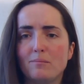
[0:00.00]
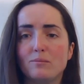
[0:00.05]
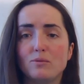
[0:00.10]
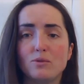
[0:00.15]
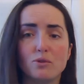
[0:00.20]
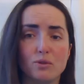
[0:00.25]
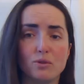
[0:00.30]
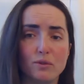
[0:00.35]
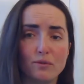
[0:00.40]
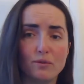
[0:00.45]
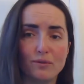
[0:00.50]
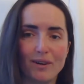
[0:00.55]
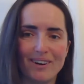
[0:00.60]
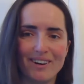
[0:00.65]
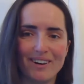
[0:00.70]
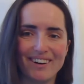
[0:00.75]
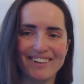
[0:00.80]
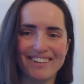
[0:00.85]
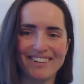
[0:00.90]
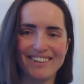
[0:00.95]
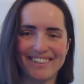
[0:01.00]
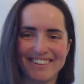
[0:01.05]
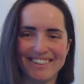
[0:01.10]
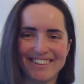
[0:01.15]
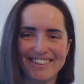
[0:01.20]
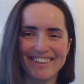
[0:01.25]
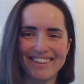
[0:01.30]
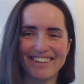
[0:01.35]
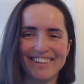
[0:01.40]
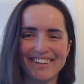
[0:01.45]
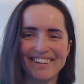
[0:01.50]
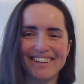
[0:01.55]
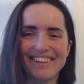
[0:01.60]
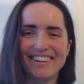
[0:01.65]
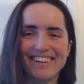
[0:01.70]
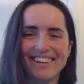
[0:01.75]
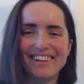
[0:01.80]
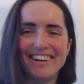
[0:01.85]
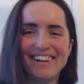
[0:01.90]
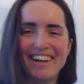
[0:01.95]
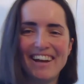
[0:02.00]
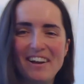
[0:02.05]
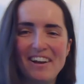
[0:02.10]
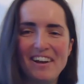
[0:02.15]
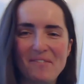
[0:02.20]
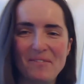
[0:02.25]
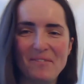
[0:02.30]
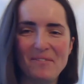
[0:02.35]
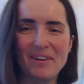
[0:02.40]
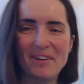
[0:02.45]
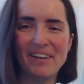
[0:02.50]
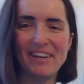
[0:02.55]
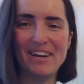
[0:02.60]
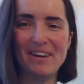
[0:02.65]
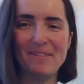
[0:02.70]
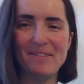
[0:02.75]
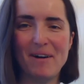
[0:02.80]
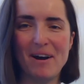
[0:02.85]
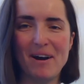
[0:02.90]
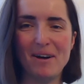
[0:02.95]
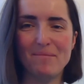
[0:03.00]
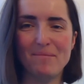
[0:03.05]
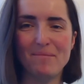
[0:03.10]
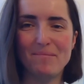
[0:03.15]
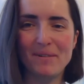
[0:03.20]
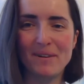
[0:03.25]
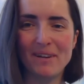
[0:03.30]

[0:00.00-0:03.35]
So far, we came up